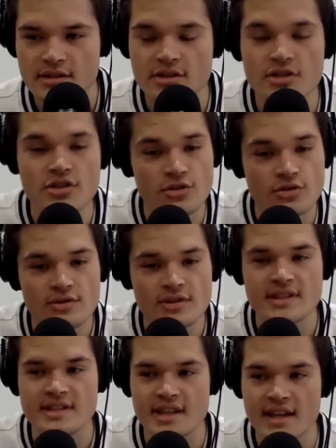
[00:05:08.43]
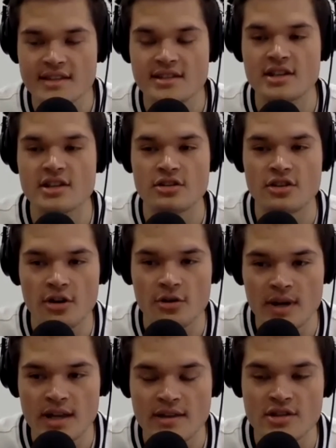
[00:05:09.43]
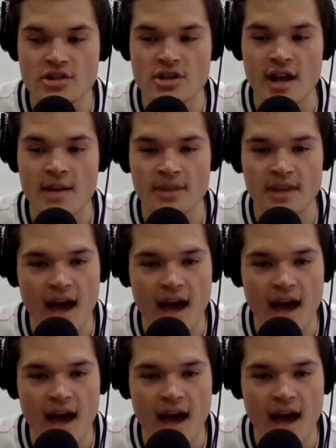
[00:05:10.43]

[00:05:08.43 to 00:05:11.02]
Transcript: choose the scenes you're going to go with and shape